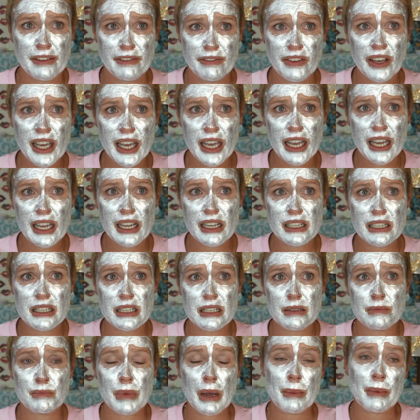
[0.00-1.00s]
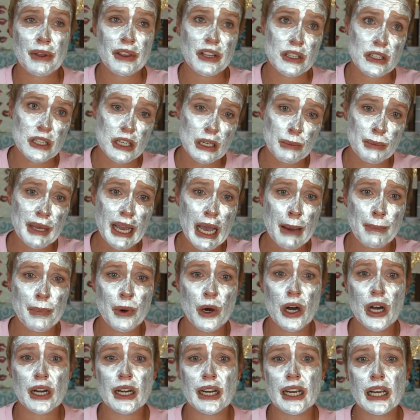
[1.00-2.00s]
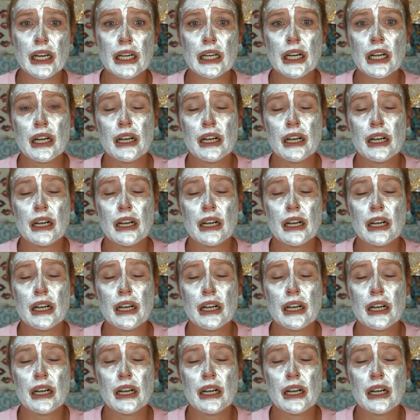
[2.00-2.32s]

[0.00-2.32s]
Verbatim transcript: face. My mother took me up on it.